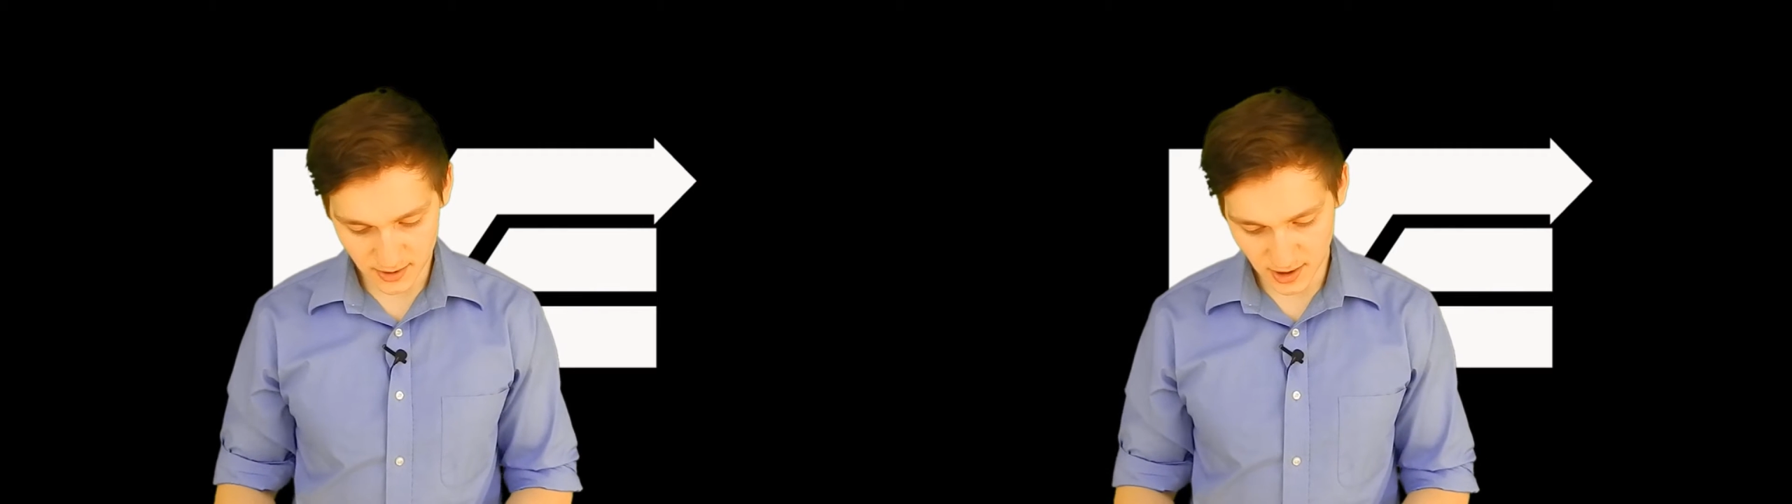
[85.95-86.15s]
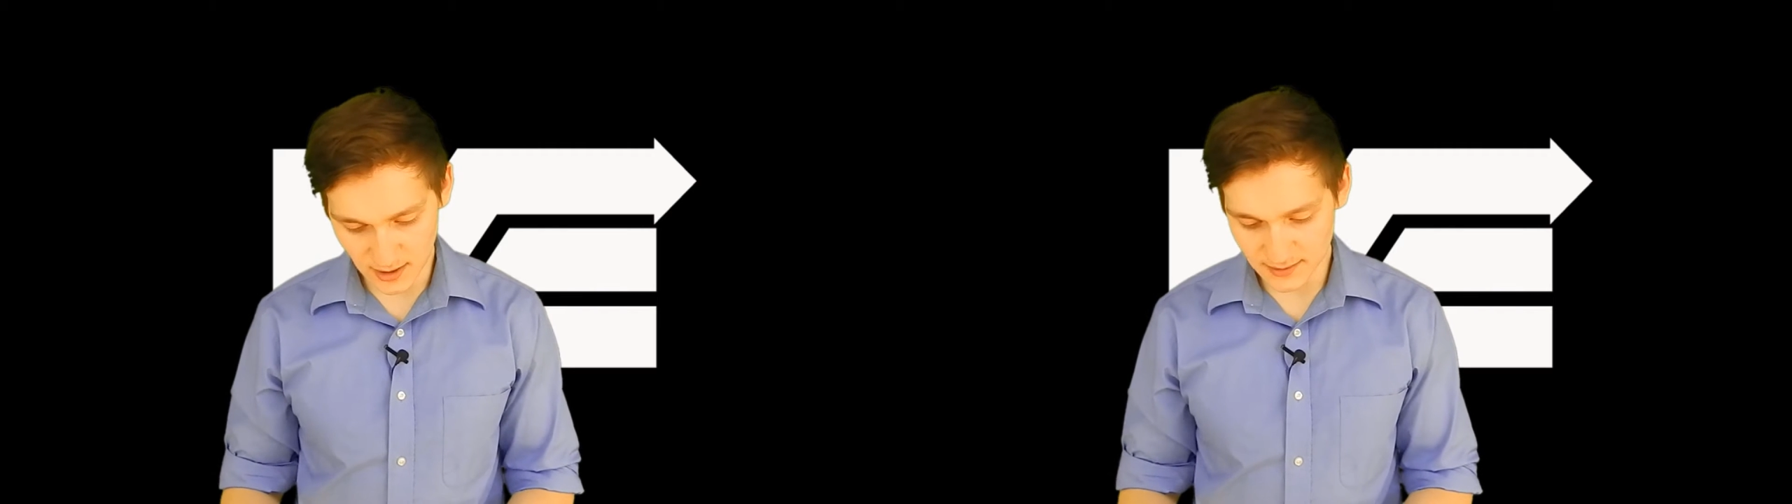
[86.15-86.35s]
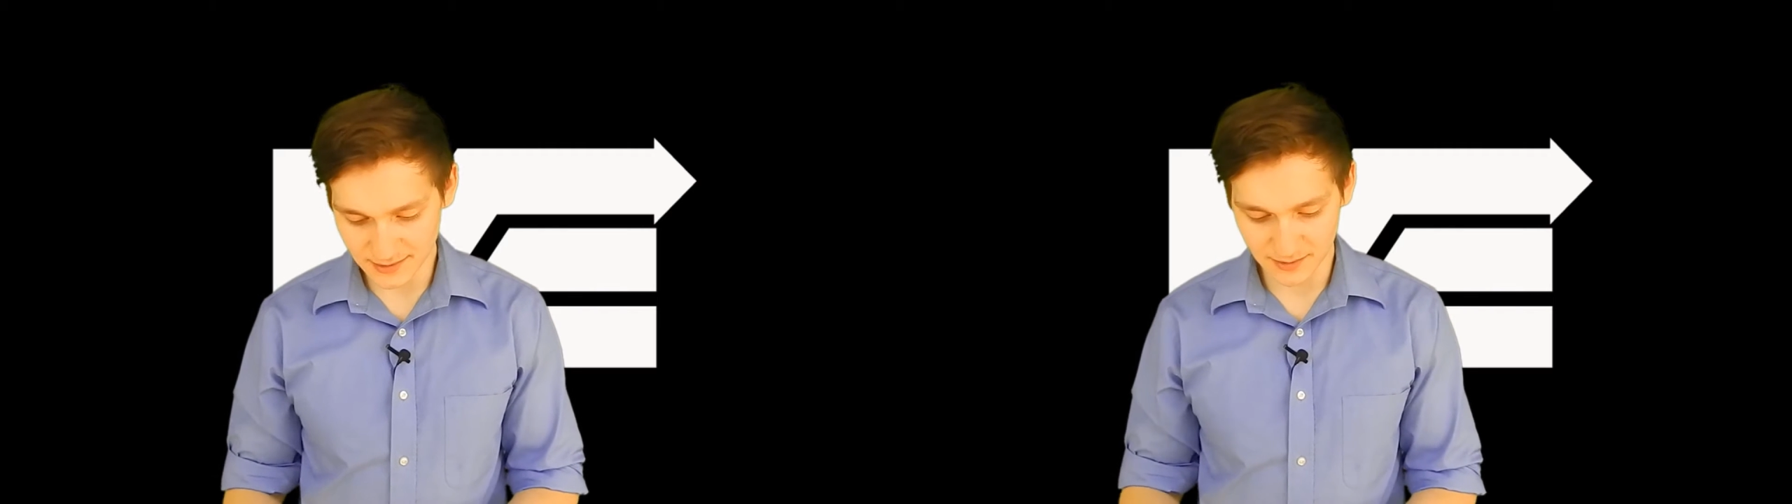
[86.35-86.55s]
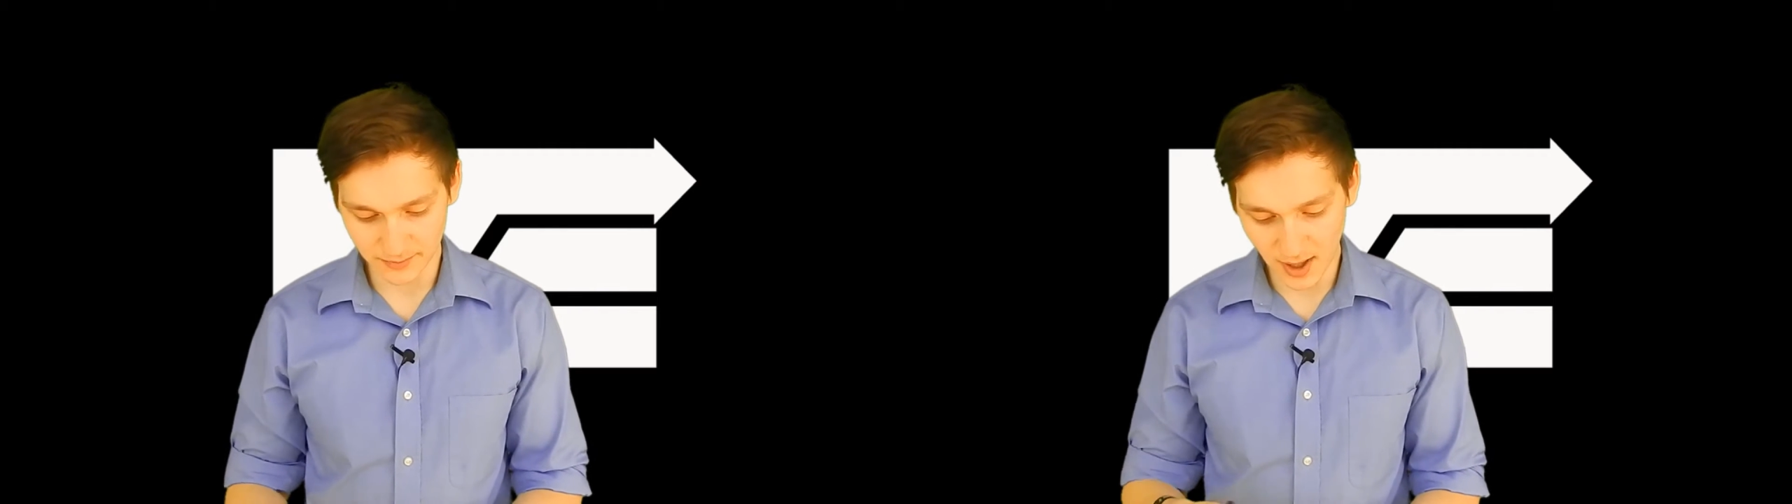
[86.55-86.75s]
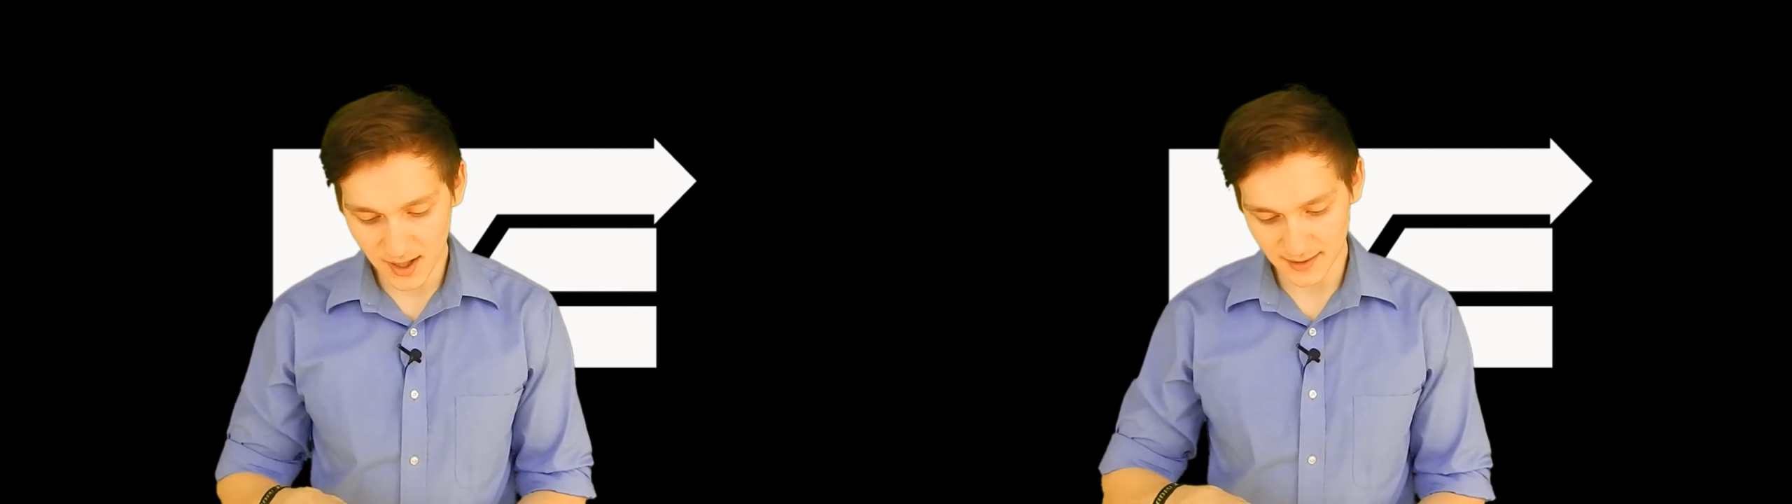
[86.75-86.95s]
much else in the
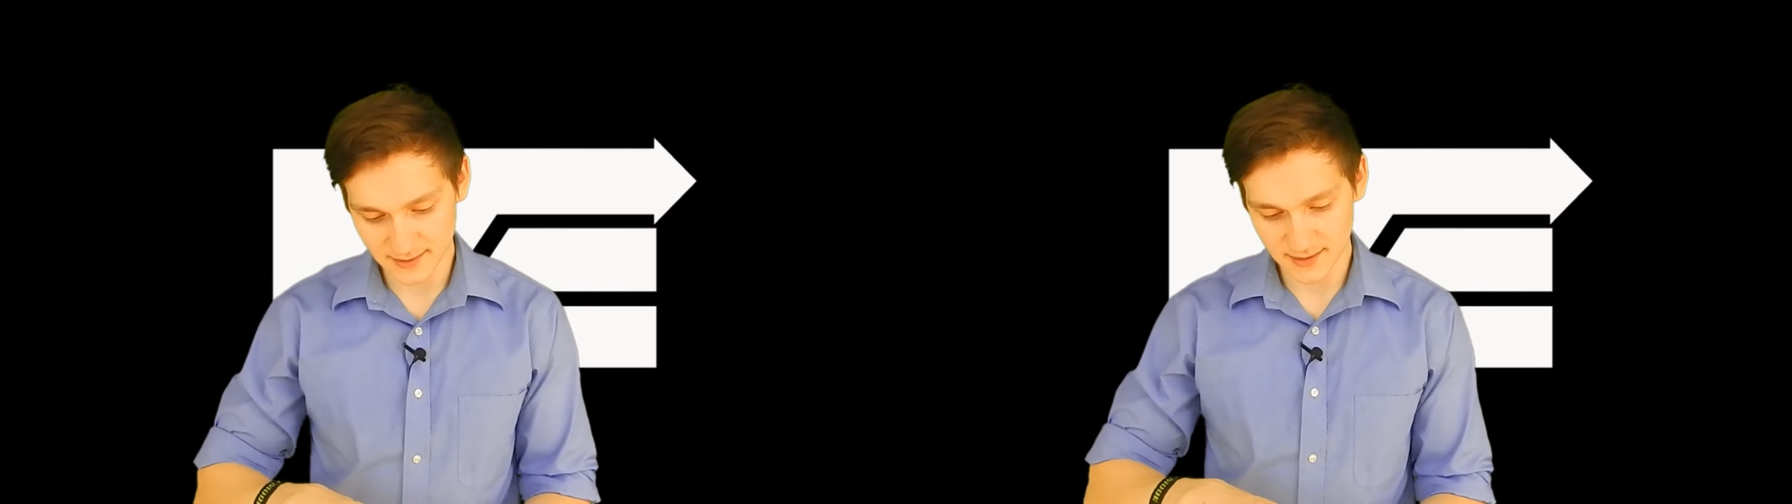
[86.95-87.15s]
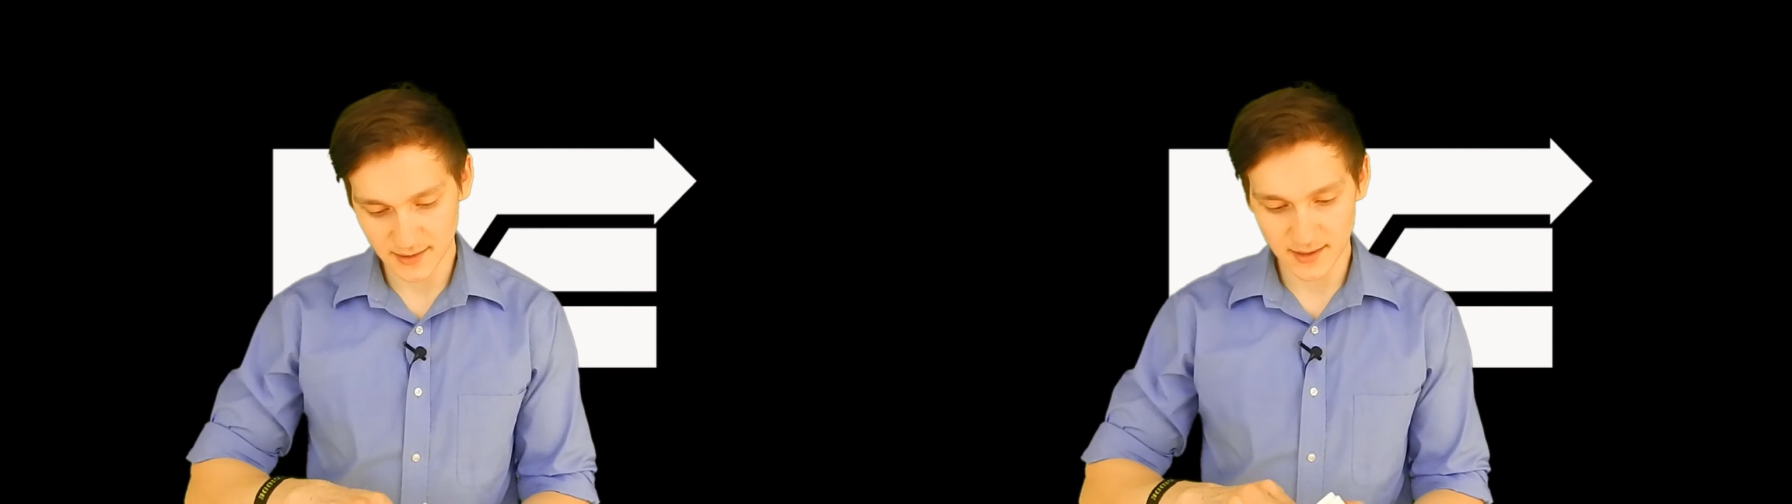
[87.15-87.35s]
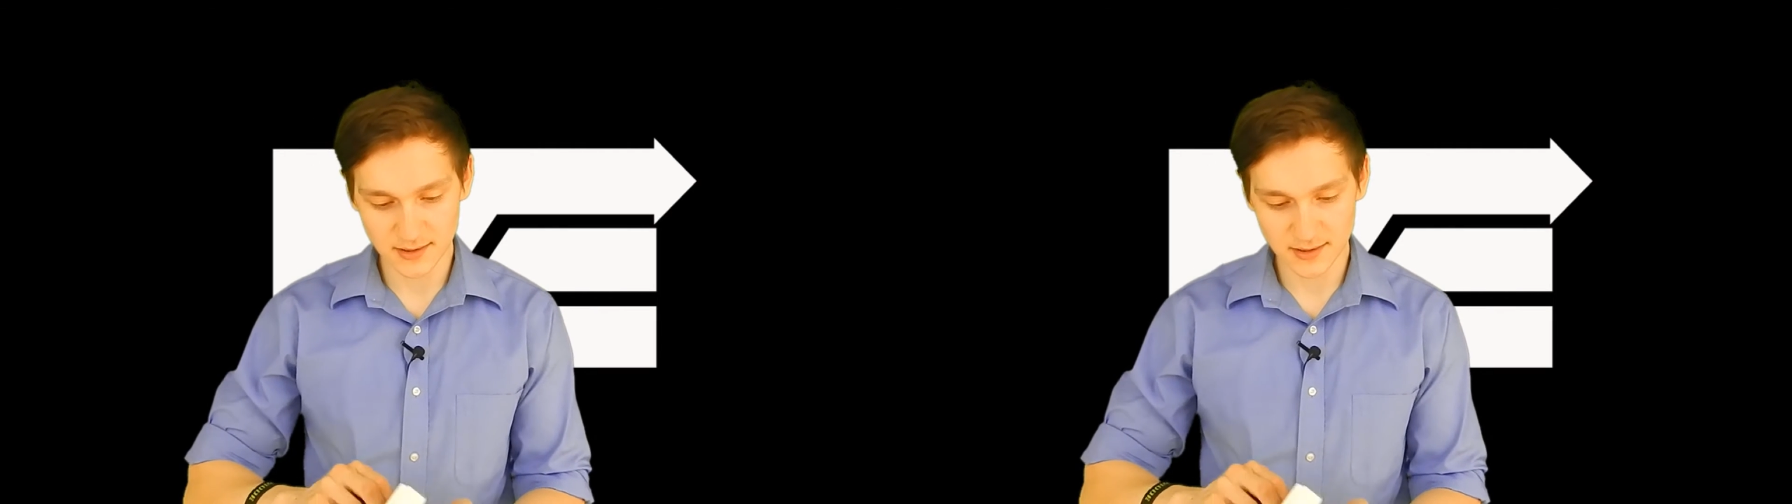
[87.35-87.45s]
box.